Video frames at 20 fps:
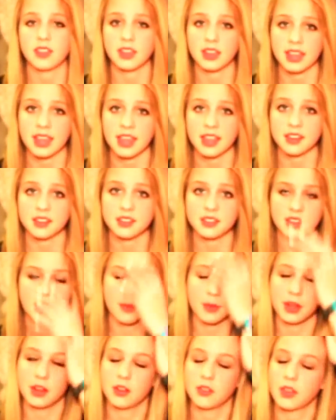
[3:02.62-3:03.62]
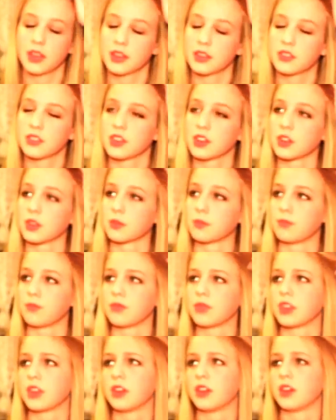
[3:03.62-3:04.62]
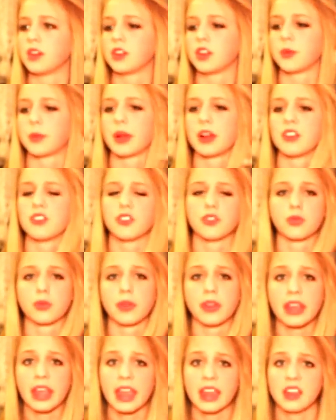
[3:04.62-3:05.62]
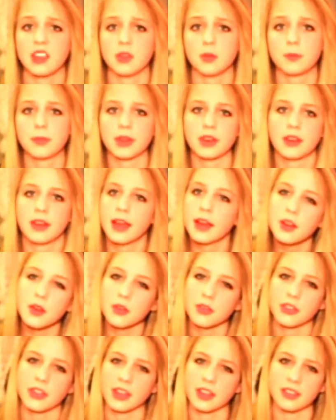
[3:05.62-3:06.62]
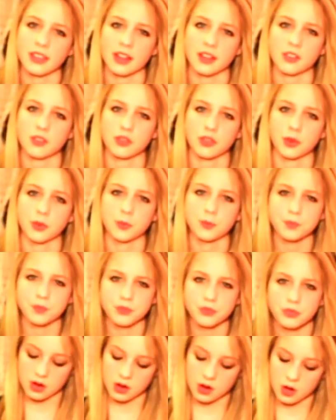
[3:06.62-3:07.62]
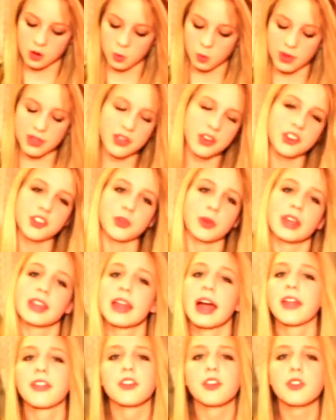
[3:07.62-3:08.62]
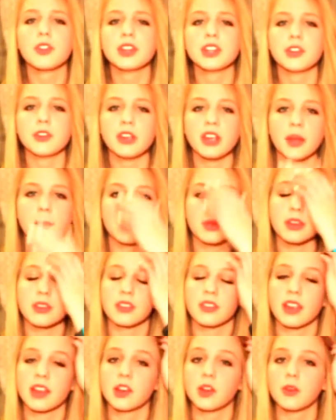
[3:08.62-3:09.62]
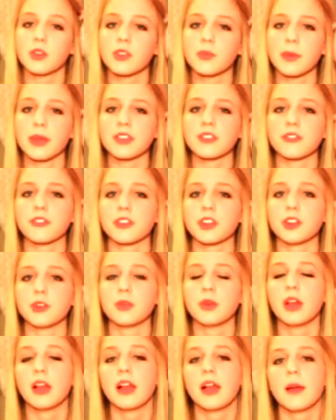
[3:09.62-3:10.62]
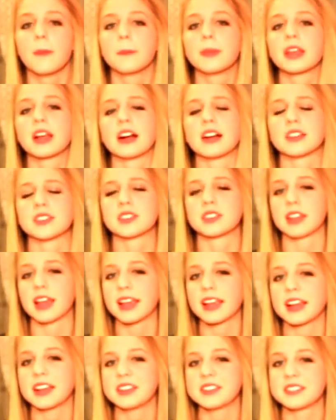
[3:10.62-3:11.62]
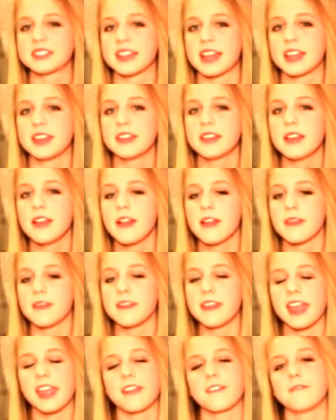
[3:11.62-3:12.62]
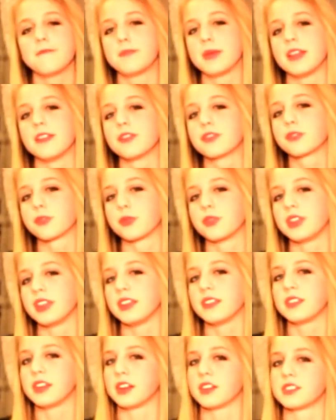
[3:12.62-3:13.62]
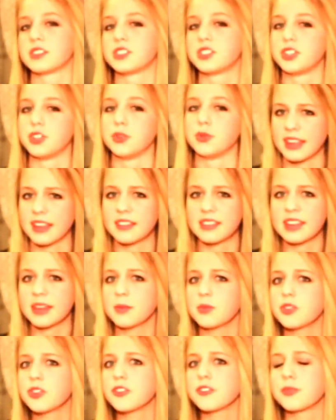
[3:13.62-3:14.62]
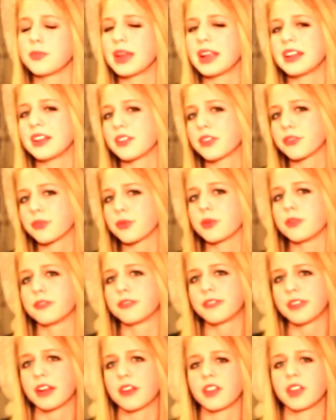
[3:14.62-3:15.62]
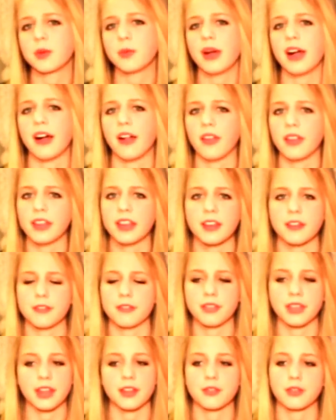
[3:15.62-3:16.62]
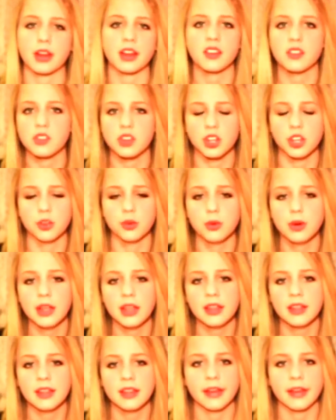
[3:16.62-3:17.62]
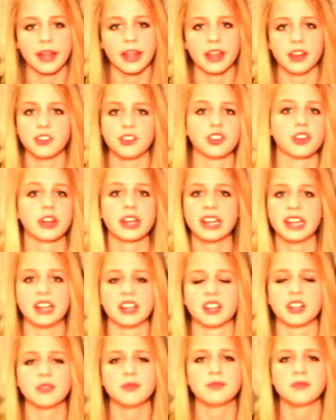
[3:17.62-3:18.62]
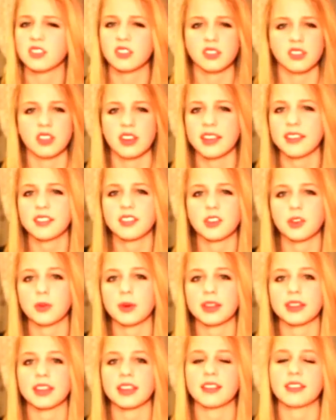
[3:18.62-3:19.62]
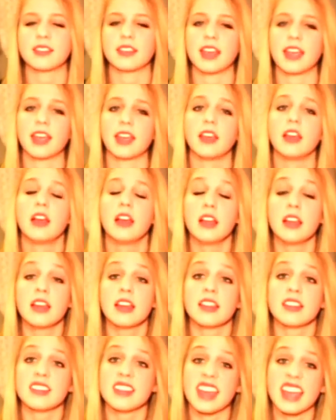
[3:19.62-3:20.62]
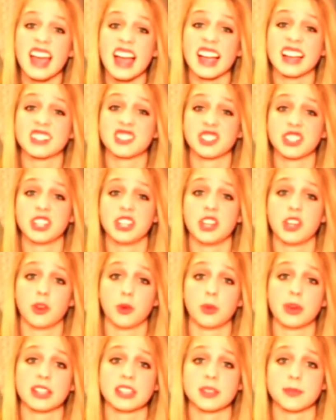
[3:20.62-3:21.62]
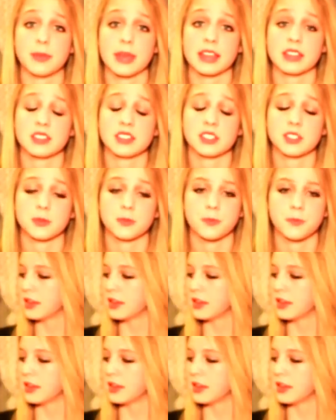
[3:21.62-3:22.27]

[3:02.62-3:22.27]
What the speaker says: the case. I mean, unless your parents just really hate you, but I don't think that's true. When they're doing that, they're only doing it because they know it's best for you. Because, like I said, they've been through these years too. They seem to have made it through fairly well if they've raised you and you're here. Listen to what they say. They actually know what's best.